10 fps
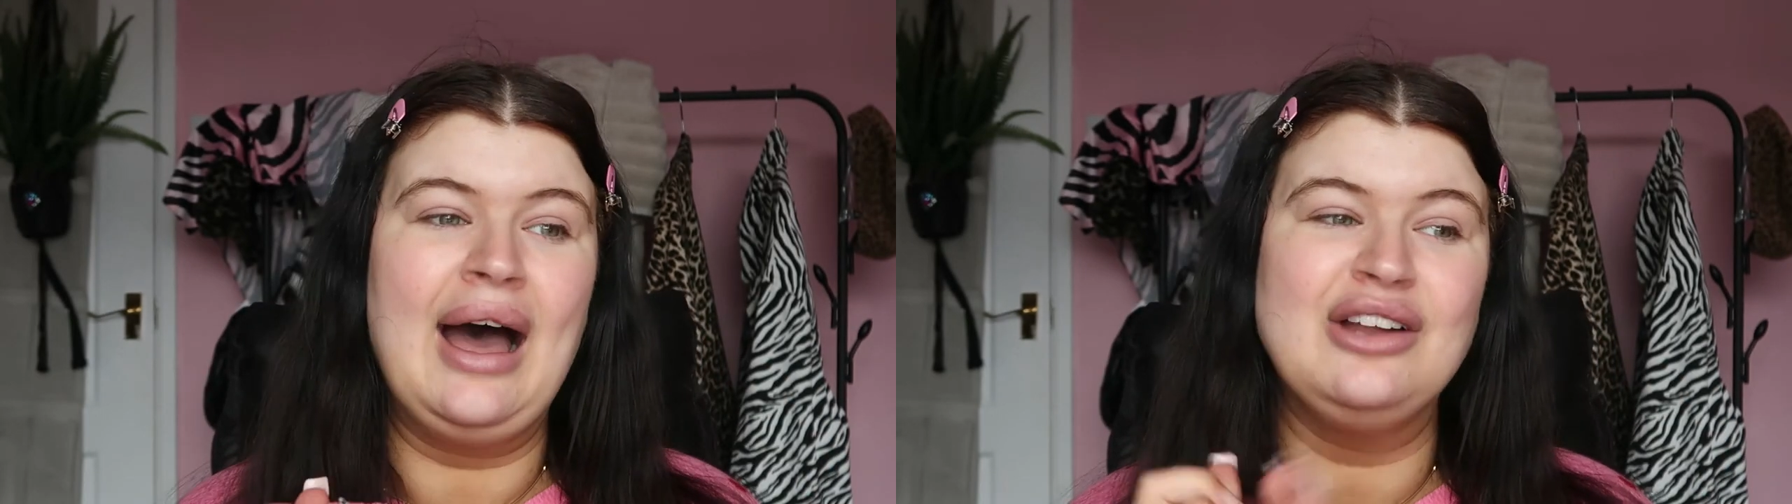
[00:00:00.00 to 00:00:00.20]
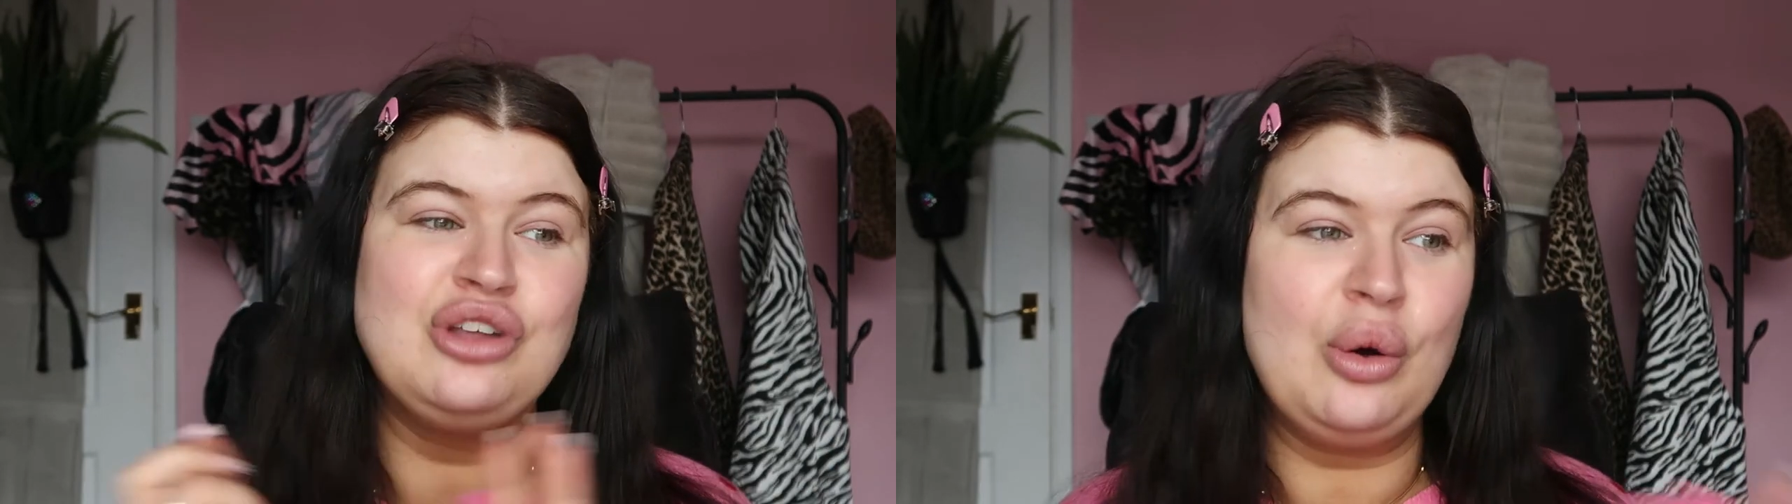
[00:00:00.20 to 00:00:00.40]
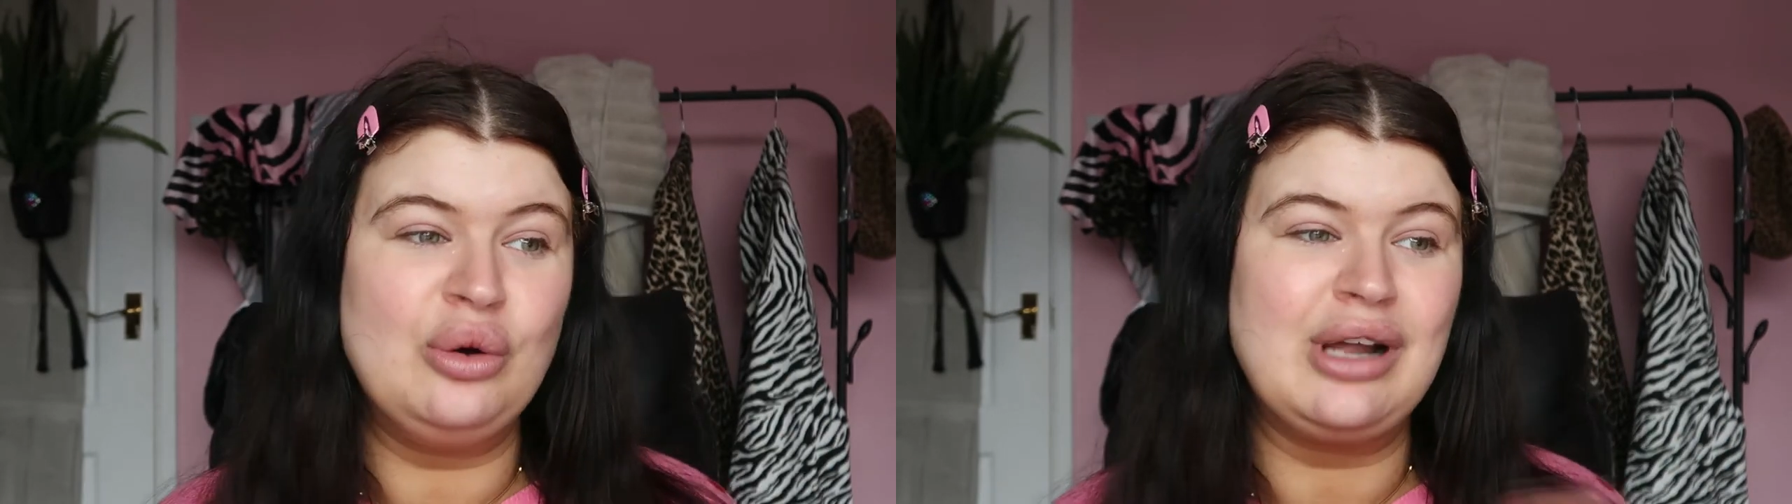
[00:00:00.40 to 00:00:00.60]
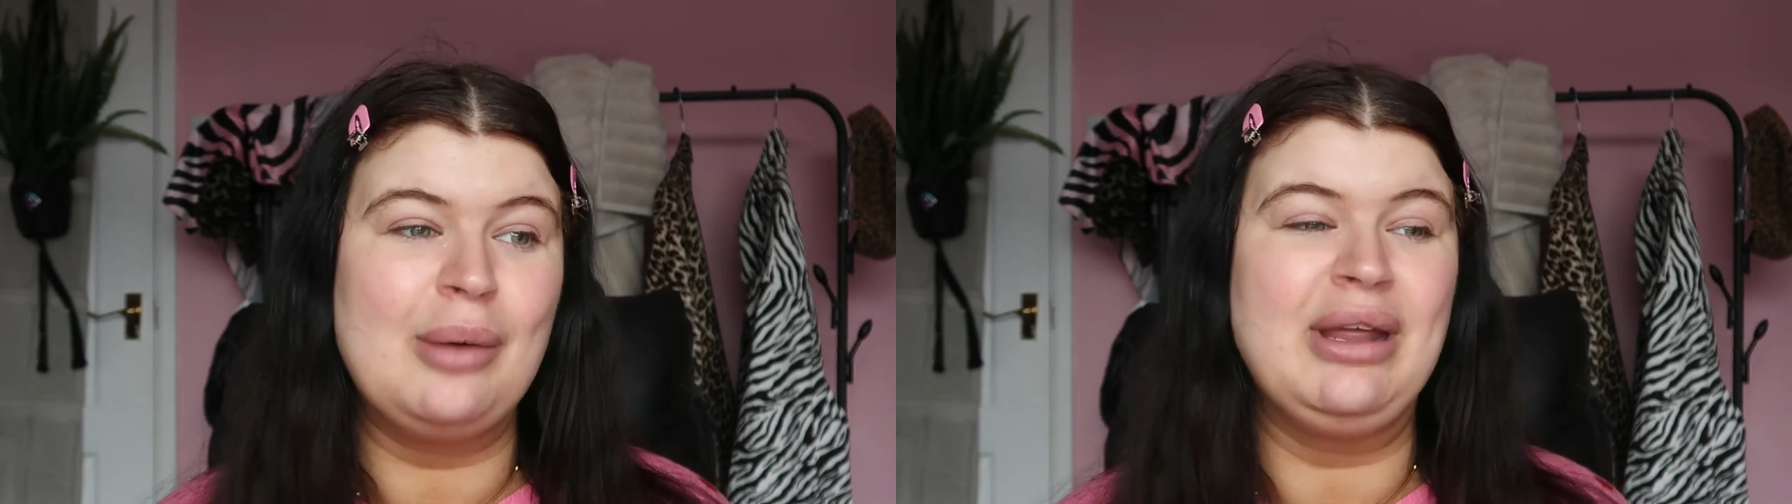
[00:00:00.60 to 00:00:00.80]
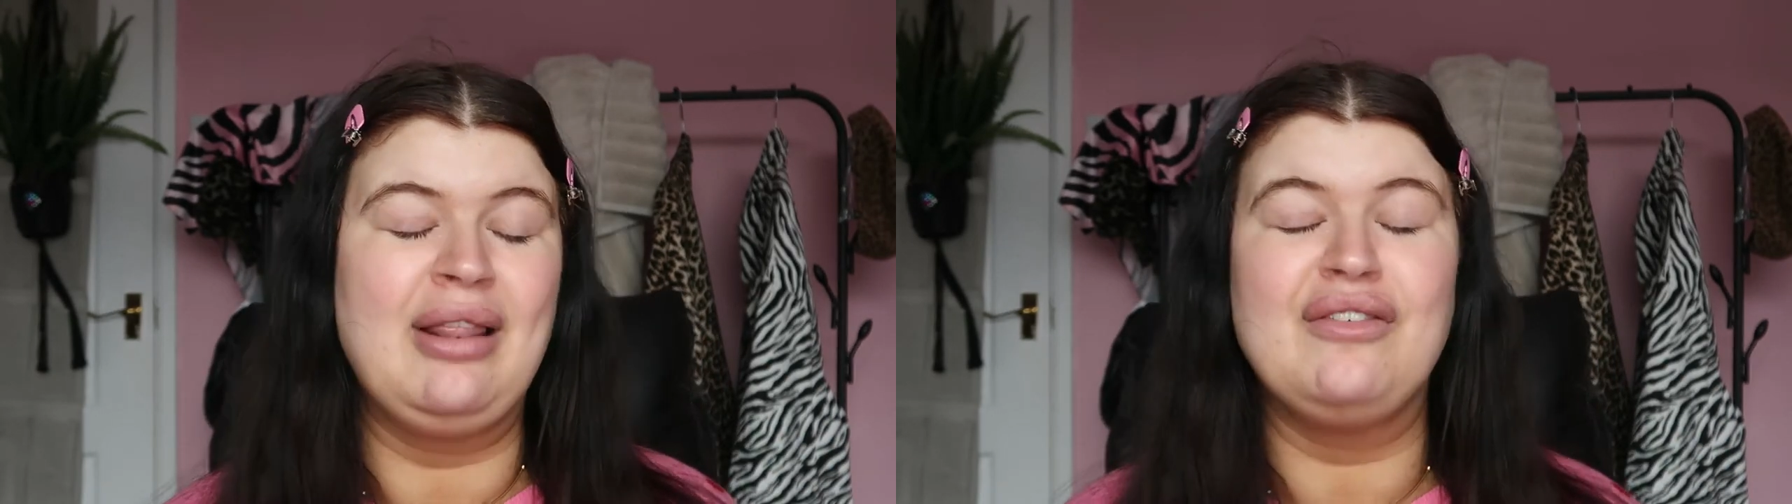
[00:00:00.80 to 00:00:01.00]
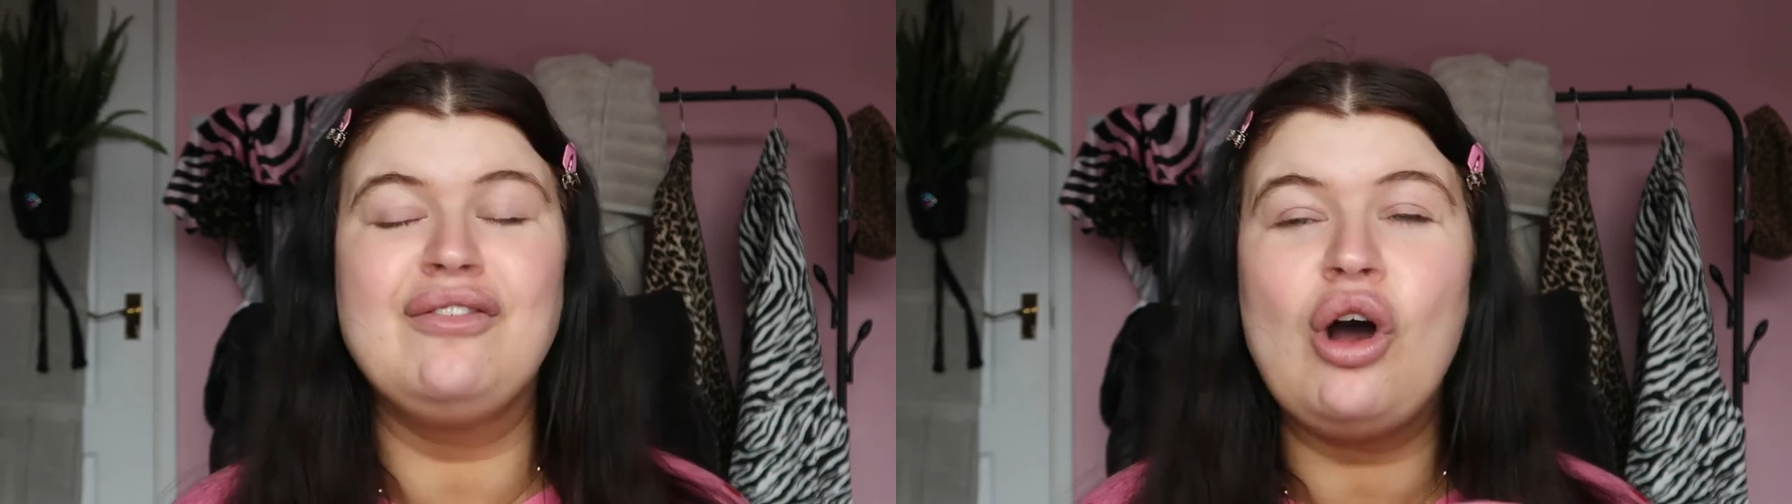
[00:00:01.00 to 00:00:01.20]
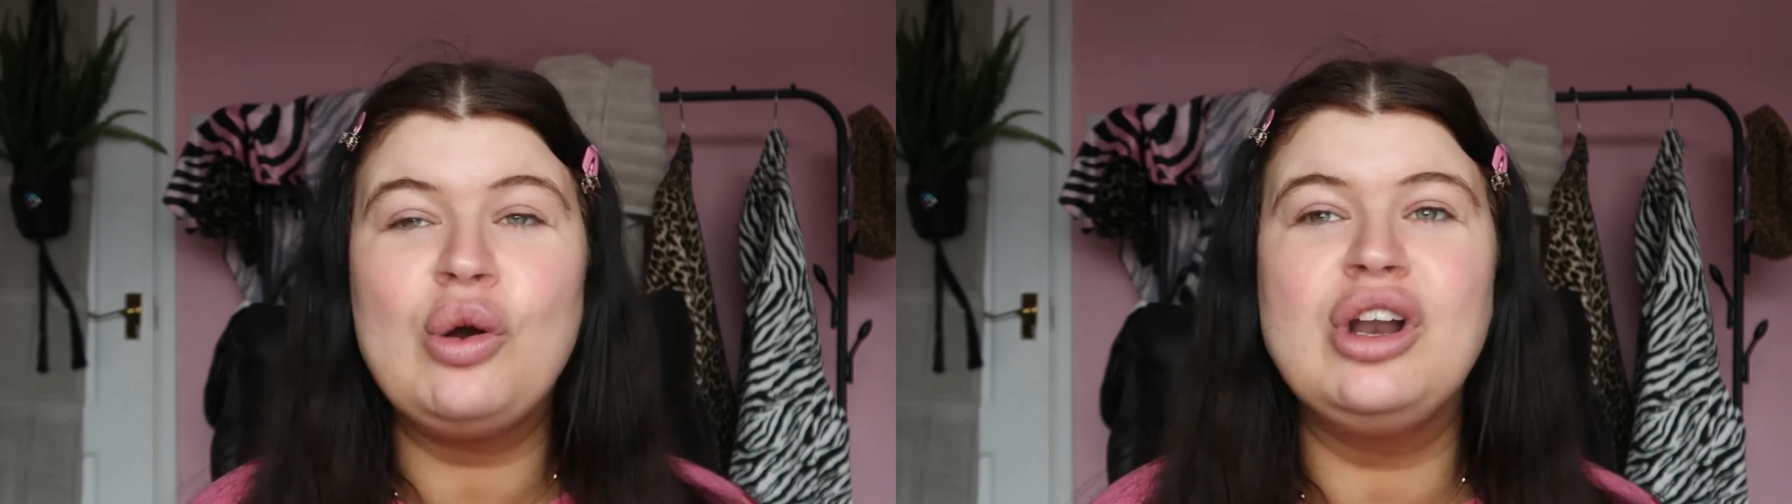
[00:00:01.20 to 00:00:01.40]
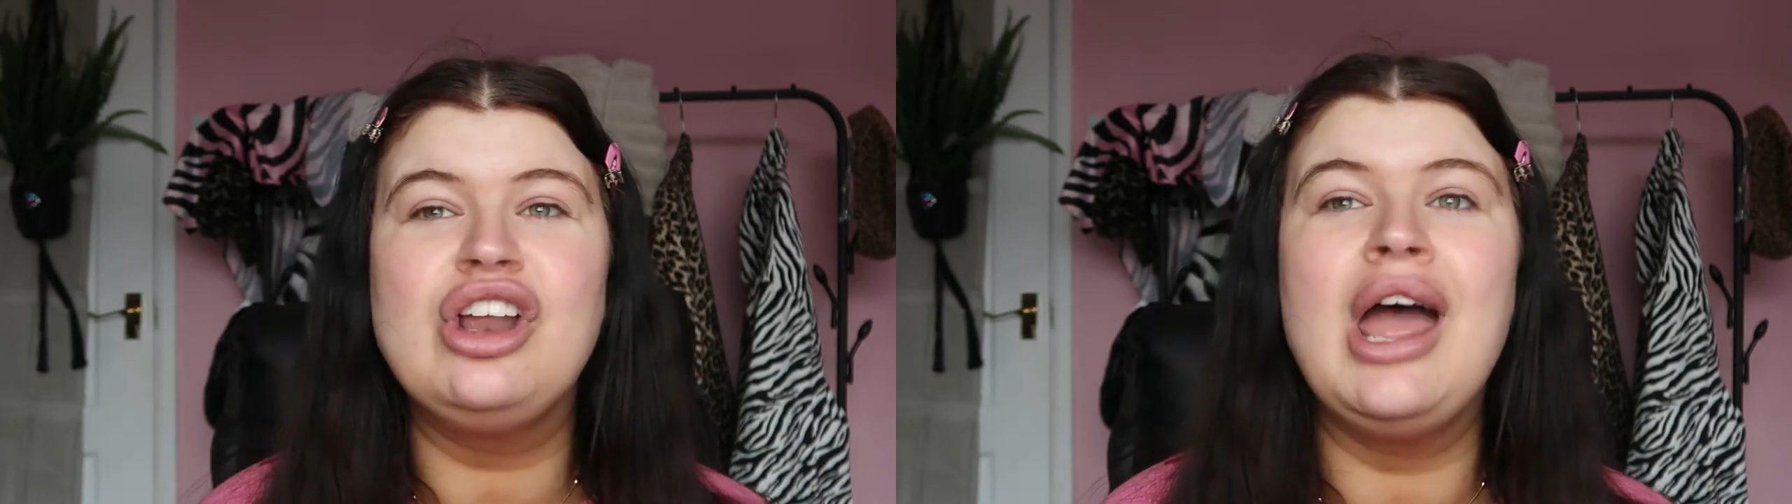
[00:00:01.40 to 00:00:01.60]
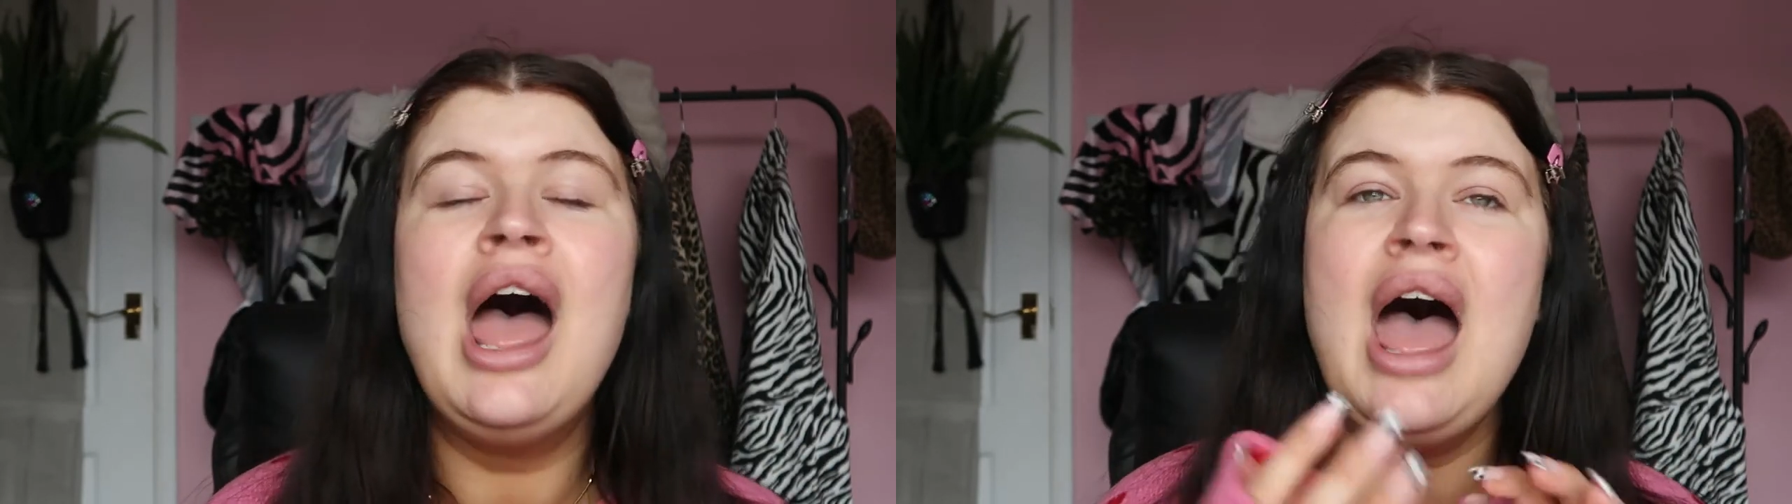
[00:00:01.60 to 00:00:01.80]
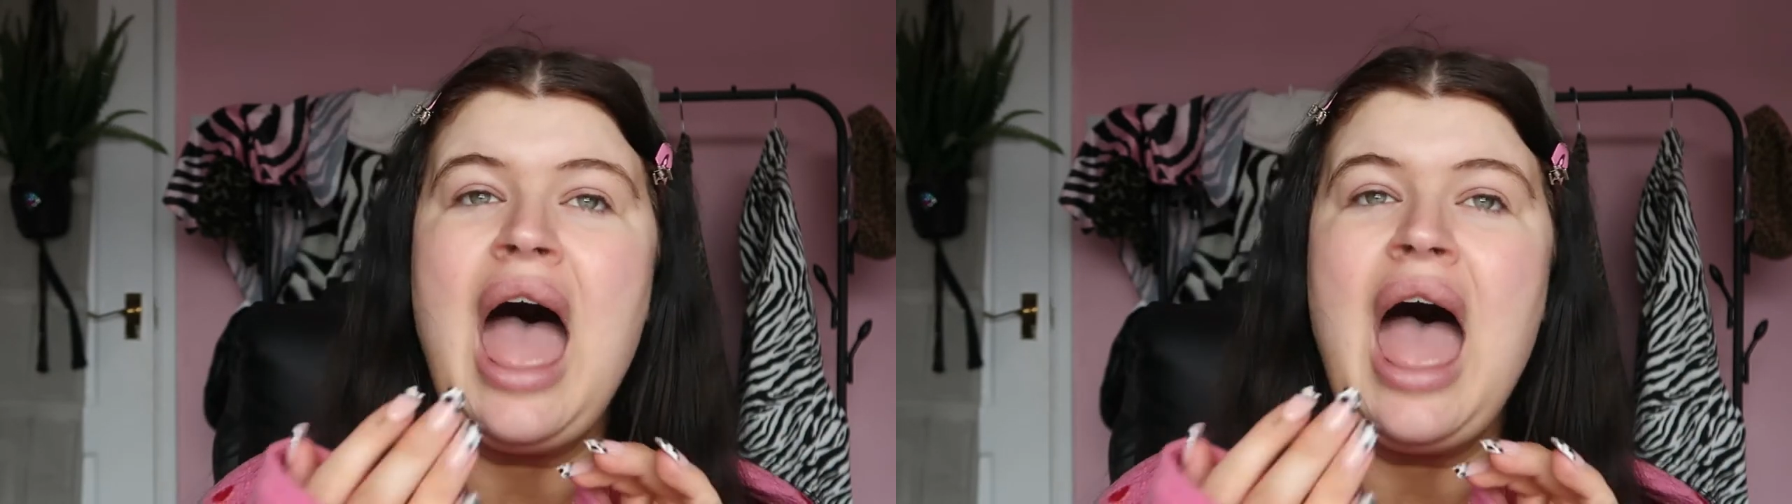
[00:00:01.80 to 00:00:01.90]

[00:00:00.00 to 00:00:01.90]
I told her I'd been like following her